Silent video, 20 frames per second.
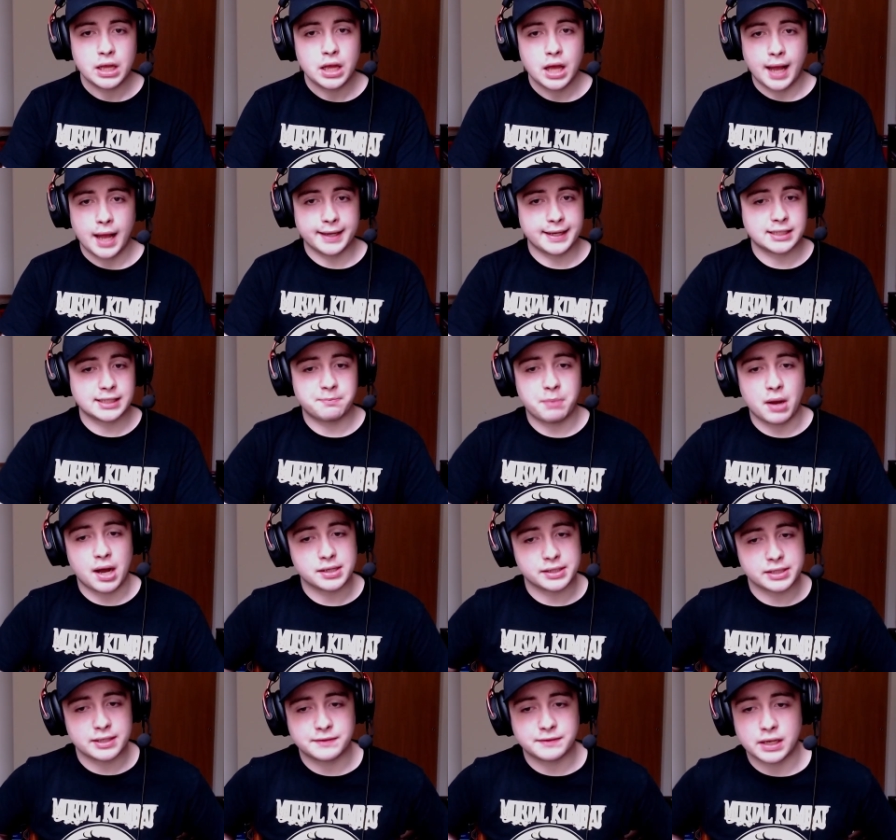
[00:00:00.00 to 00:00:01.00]
I guess
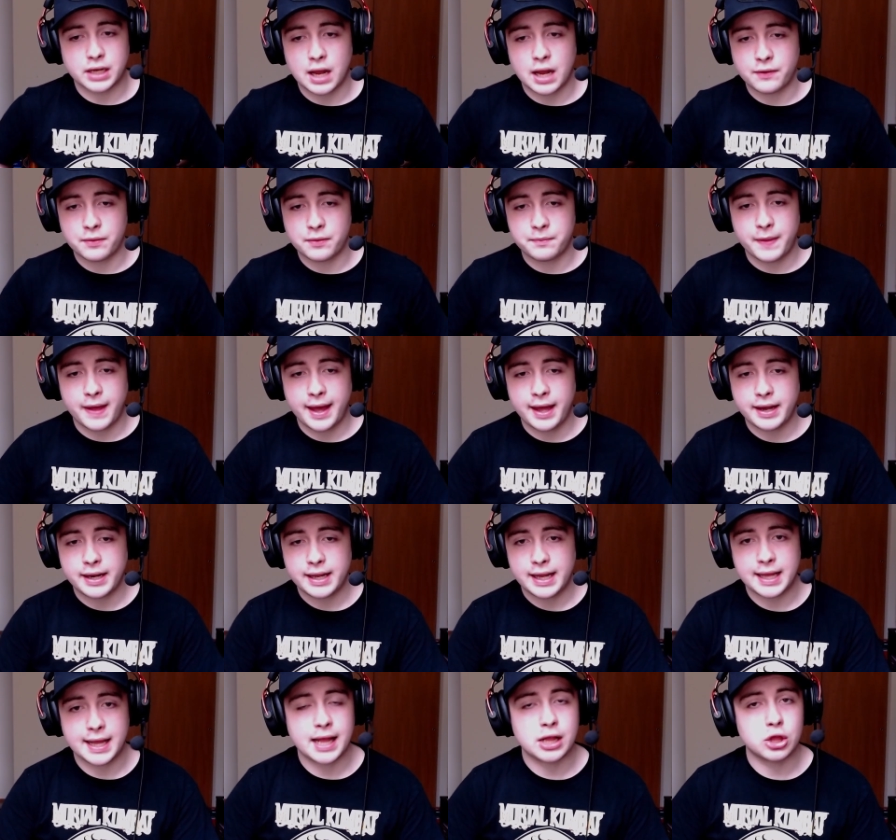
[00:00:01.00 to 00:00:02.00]
positives I got from that.
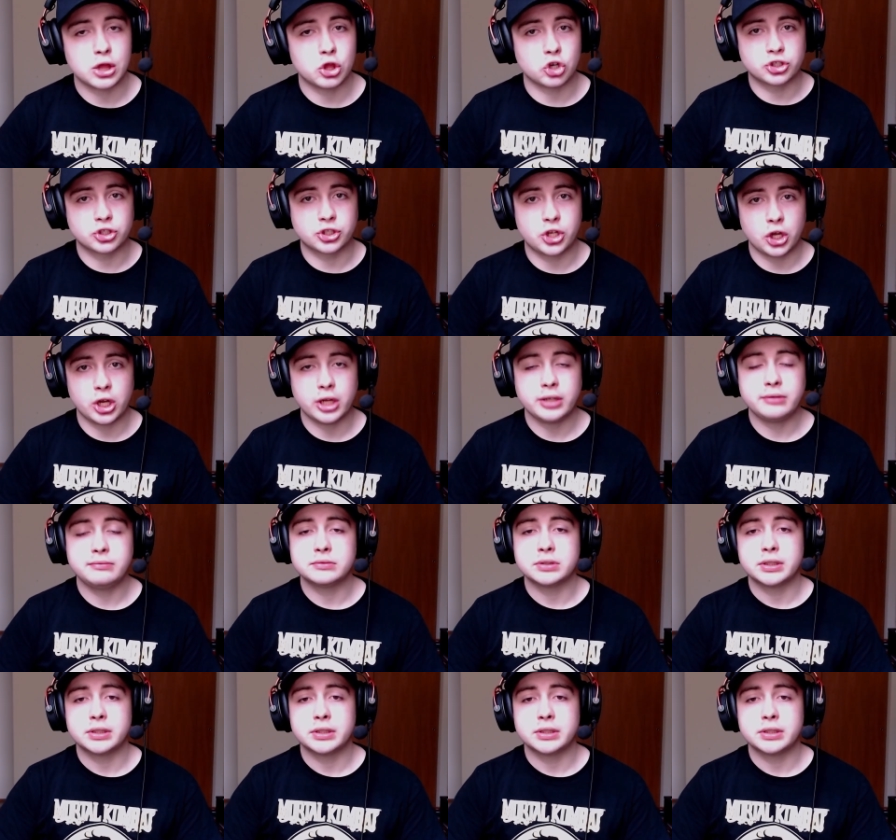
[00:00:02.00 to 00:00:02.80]
It, it looks good.